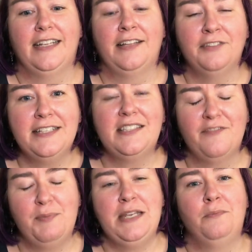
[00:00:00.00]
unless
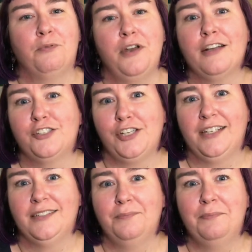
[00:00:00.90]
they've been in
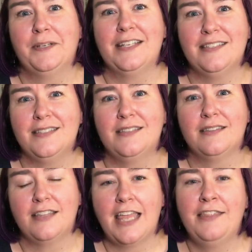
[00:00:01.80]
production, because
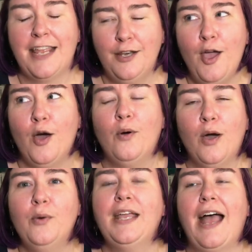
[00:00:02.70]
then they know,
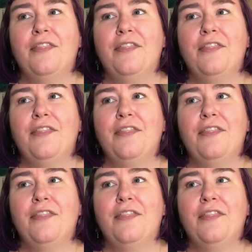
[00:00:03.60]
oh yeah,